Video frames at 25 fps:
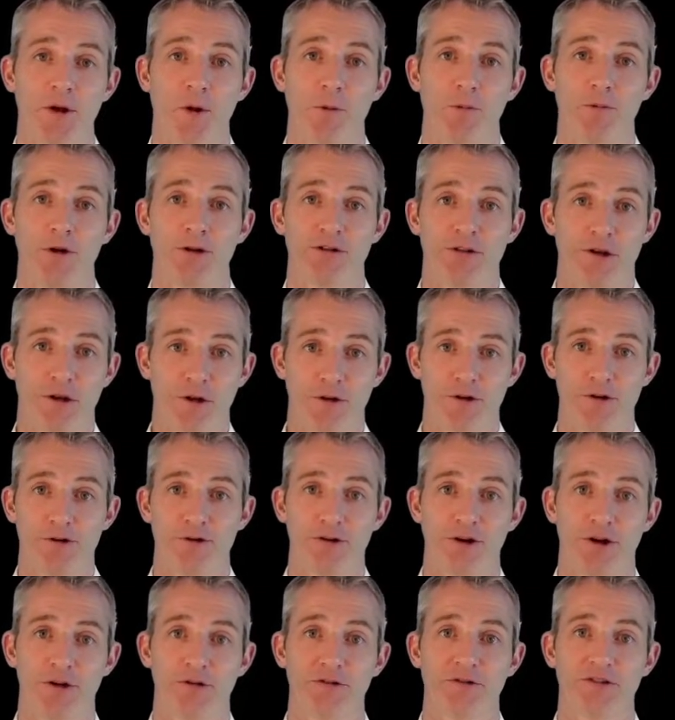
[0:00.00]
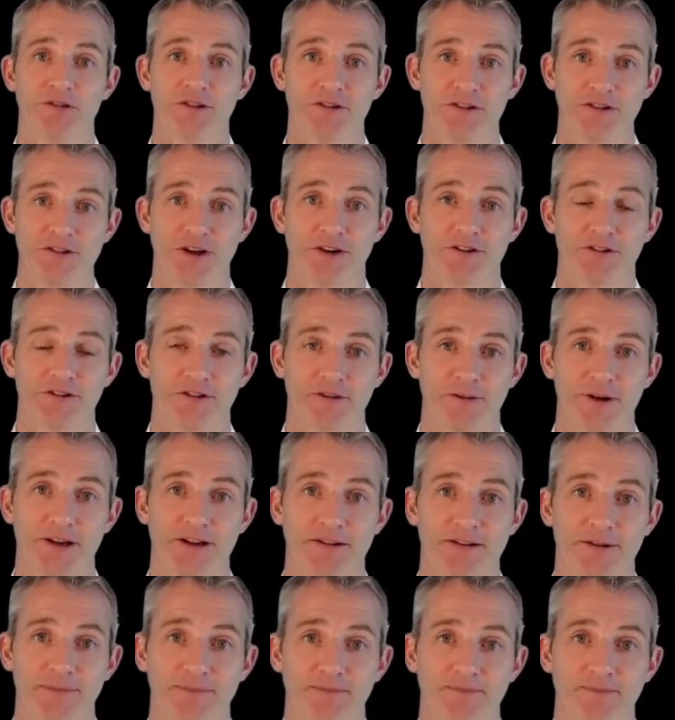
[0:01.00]
with glucose stuck to
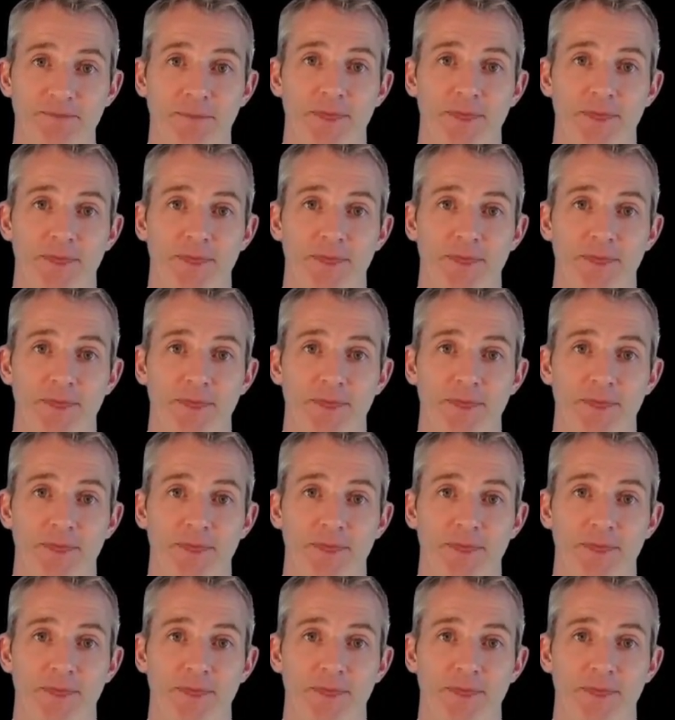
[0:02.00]
it.